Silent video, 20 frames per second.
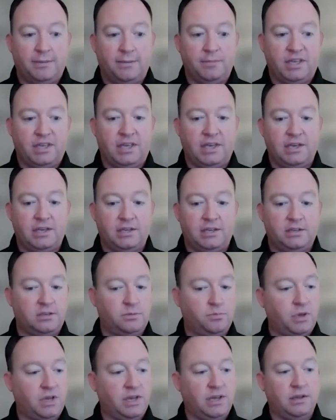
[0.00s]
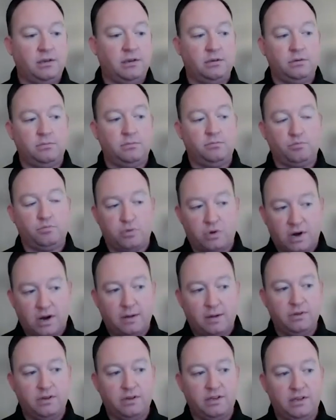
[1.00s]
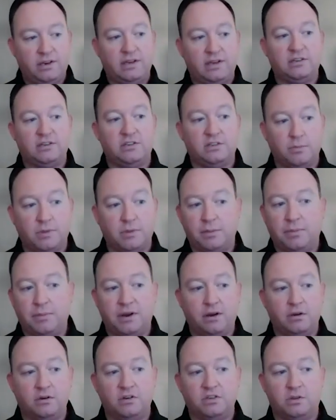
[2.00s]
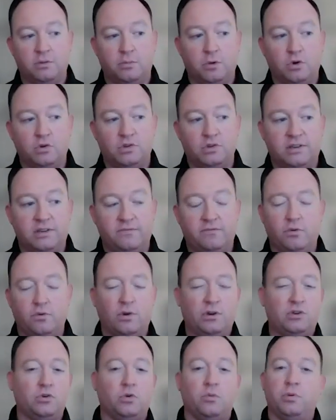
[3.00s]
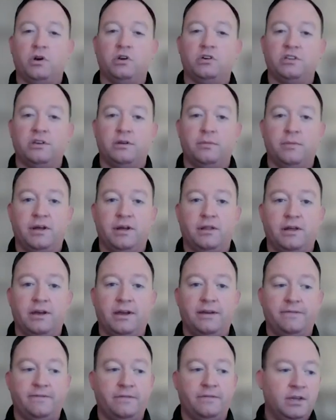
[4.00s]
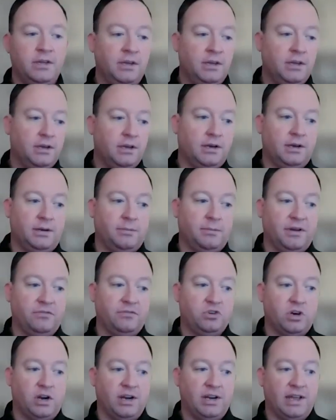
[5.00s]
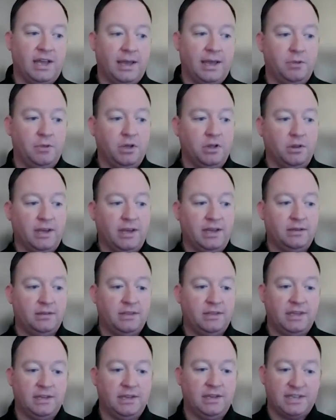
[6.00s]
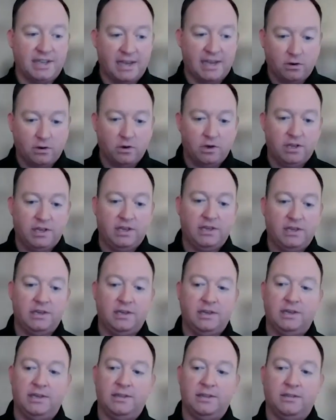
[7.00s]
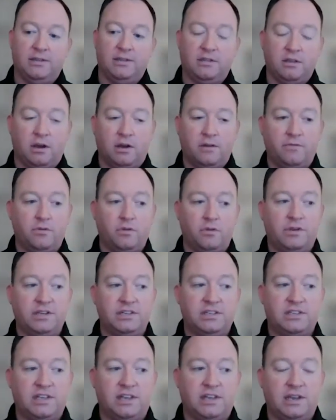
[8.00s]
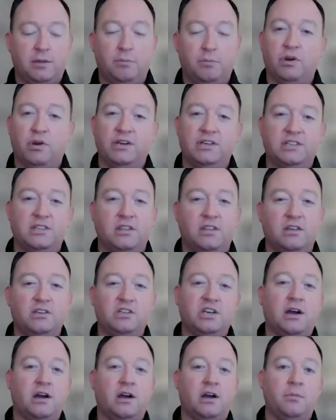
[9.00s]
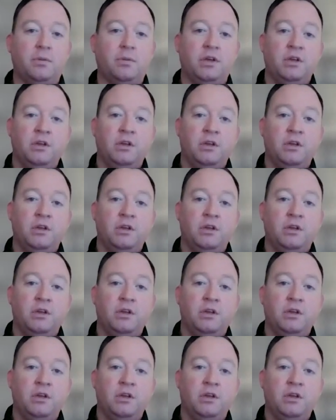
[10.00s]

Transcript: he has been probably next to my parents the most influential person in my life. I've tried to emulate the integrity and the thoughtfulness that he brings to the job